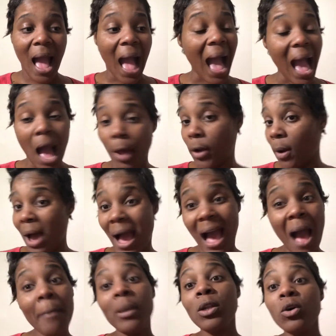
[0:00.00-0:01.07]
I don't know how
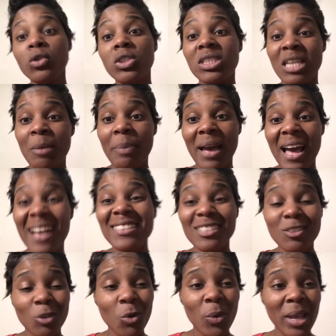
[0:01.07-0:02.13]
I'm gonna lose 10 pounds in
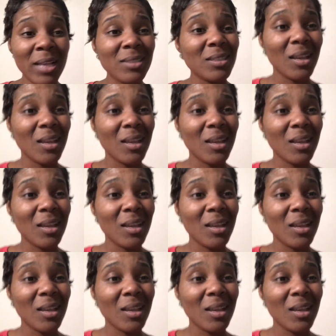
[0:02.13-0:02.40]
three weeks.